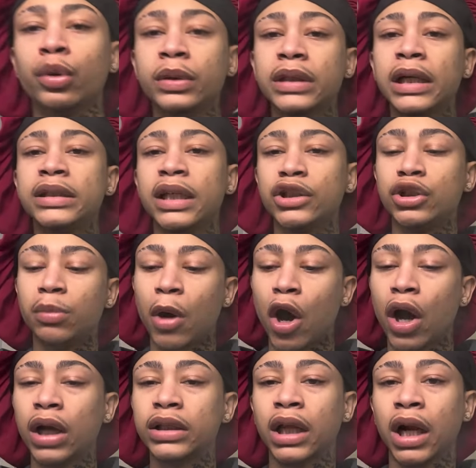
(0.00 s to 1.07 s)
he's like, thank you,
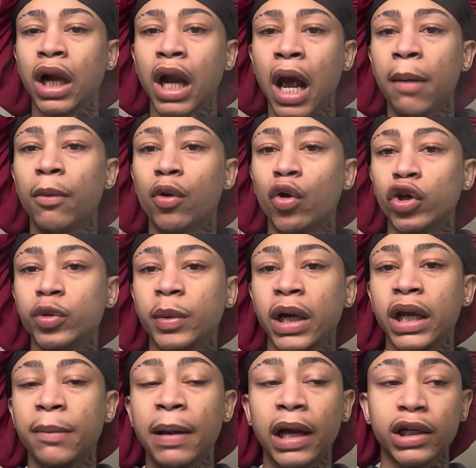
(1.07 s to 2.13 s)
Bahad, da da da, Because call you when I
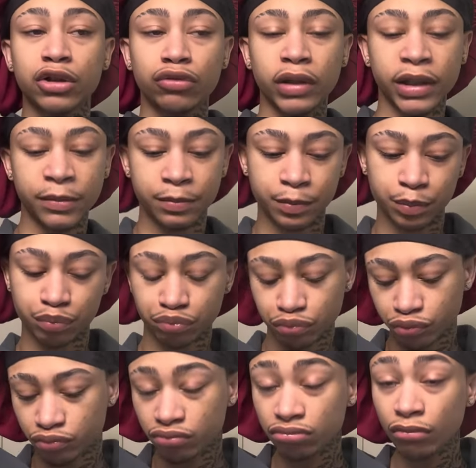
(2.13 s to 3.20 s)
get back at the crib.
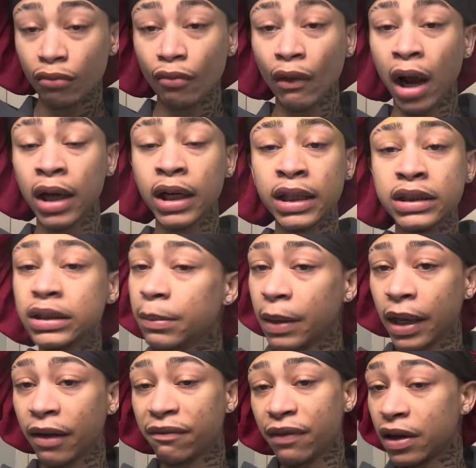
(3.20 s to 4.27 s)
I guess the
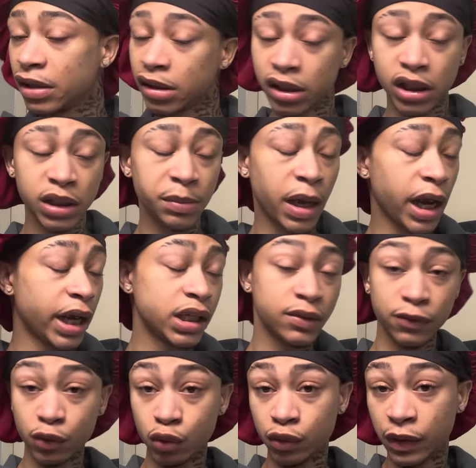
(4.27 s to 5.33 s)
man fell asleep, his
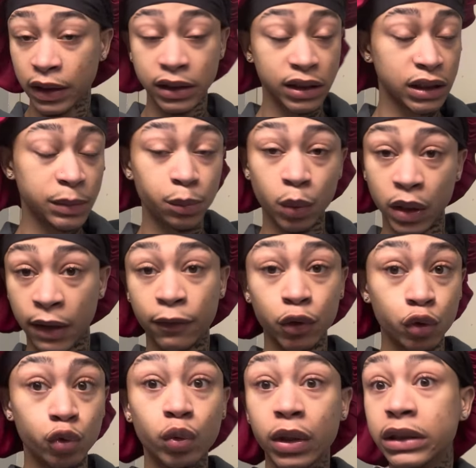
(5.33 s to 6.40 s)
food fell asleep, whatever,
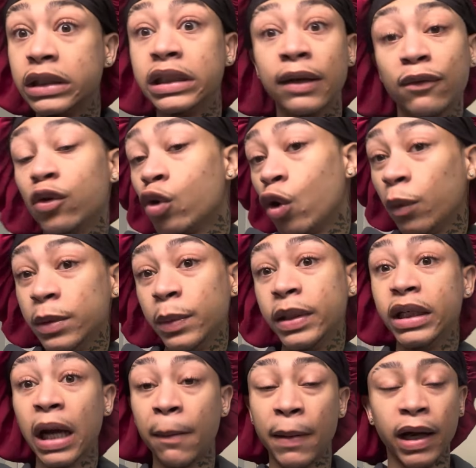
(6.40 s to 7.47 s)
cool, because he never called me when he
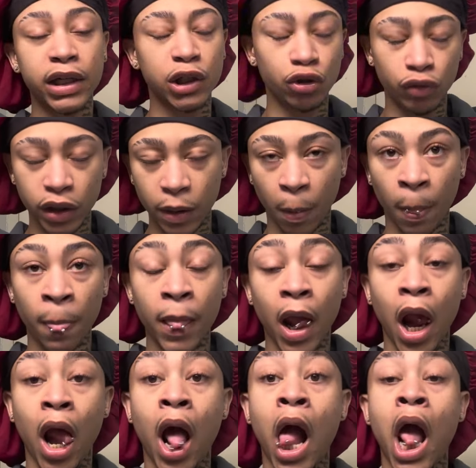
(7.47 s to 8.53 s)
got back in the crib.
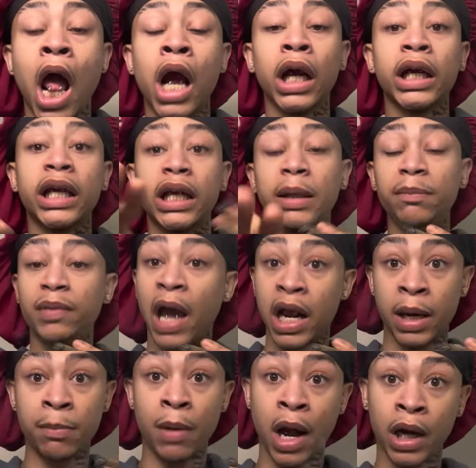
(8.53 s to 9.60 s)
Keep that
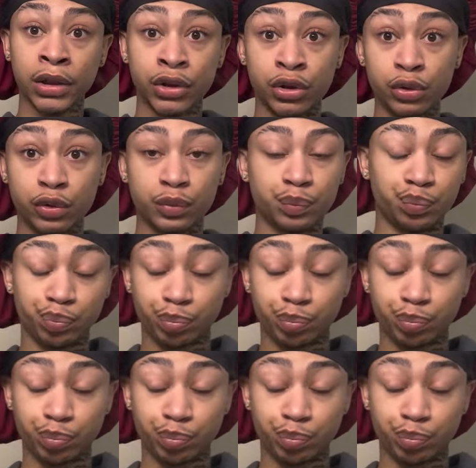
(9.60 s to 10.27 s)
in mind, too.